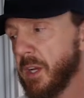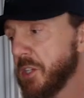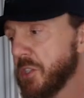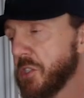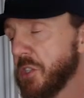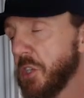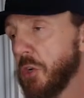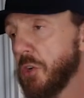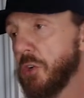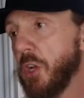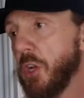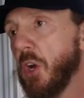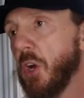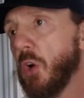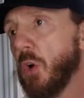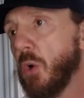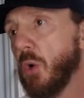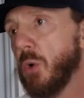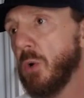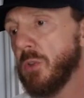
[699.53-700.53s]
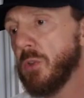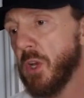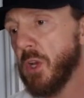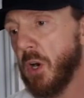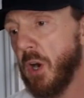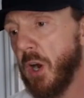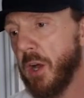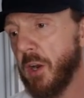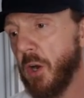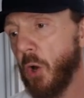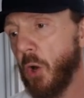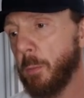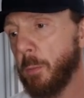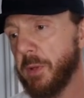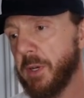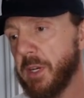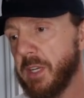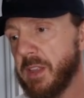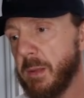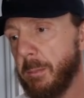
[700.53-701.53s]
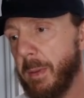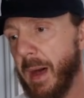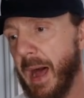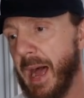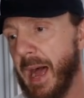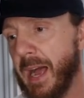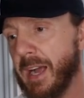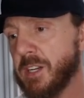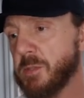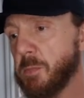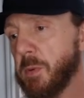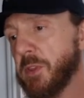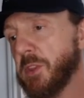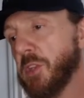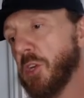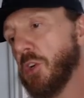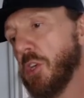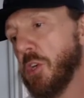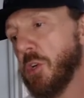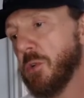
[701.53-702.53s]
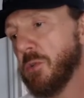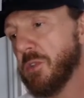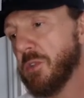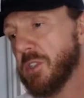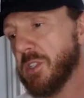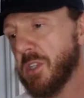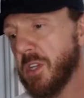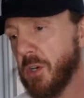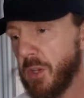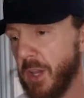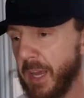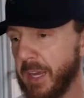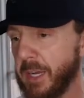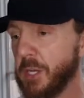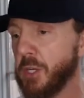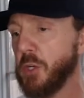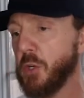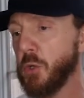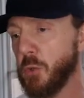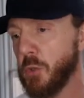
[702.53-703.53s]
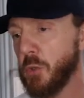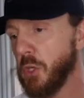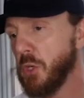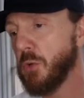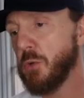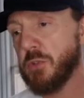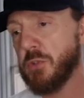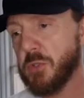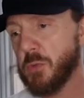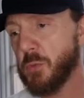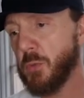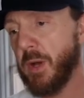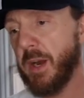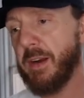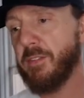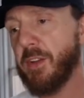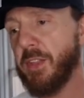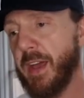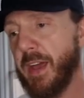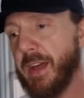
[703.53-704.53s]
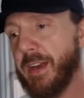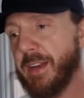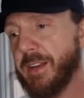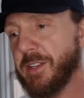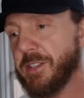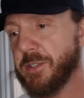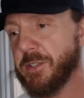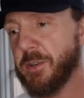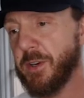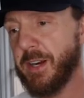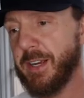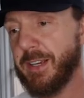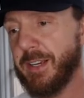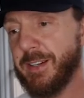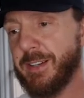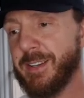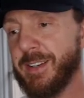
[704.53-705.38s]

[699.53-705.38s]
because they're new, they're unopened in the box, but they're used. They're like new used, whatever that is, right?